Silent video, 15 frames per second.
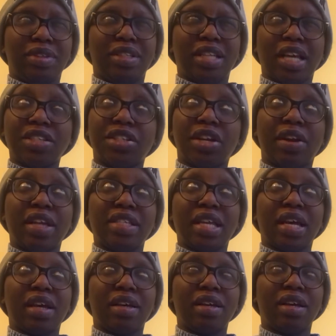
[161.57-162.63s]

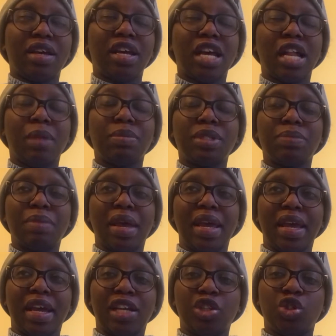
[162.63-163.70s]
texturizer helps my
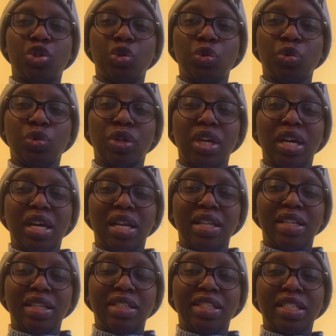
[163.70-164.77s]
hair to
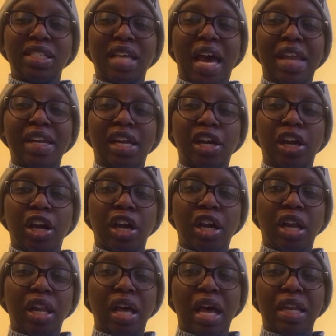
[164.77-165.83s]
just
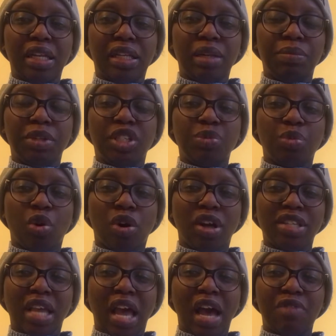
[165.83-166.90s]
uncurl a little bit more,
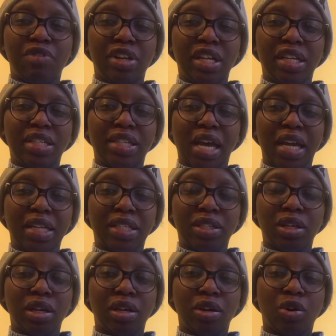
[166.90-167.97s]
because I have really tight
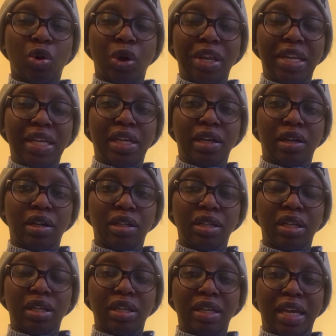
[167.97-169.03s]
coily
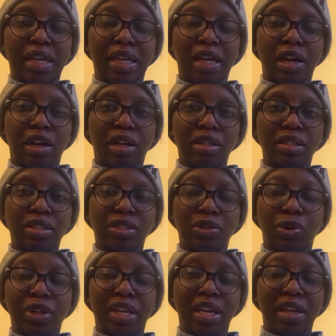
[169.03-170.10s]
curls
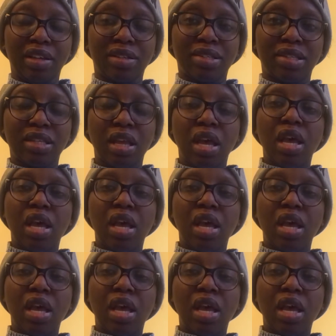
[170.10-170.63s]
or kinks,